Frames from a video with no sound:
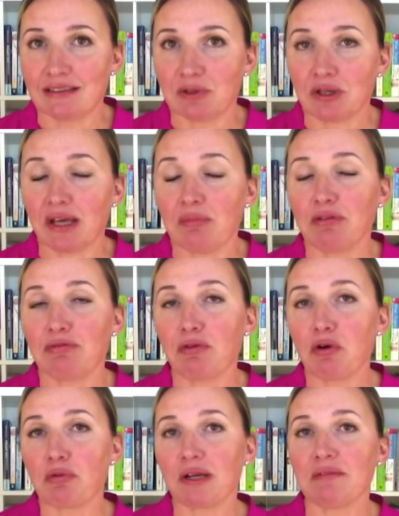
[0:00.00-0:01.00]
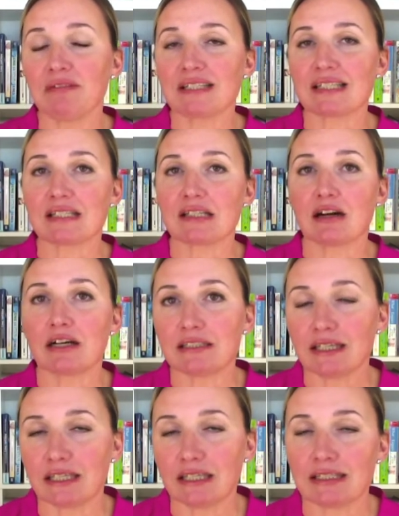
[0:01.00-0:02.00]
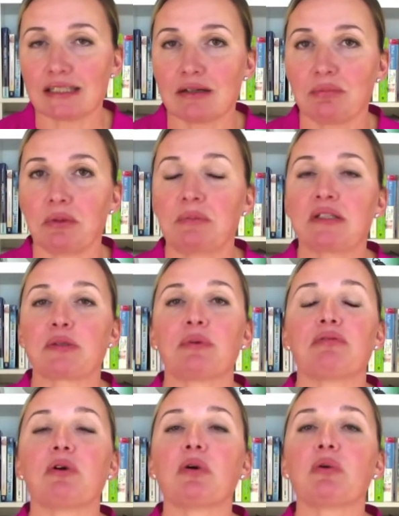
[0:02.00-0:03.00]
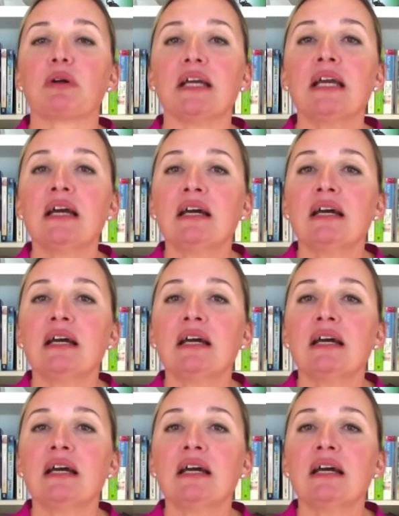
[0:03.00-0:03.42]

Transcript: Okay, before we even start taking supplements, before we